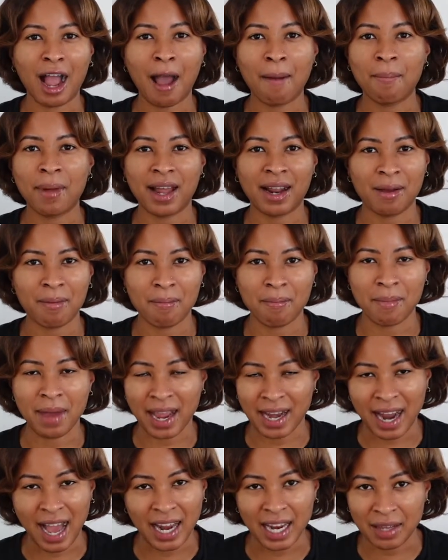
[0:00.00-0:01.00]
I bet it
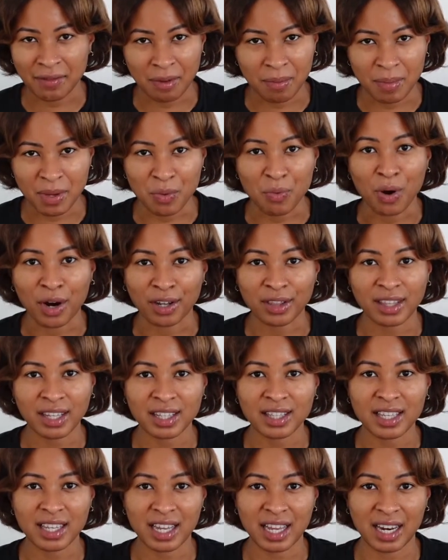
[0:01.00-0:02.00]
may not even be worth
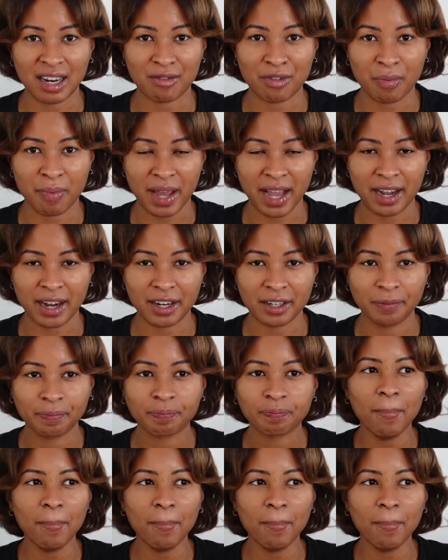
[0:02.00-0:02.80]
it to get it repaired.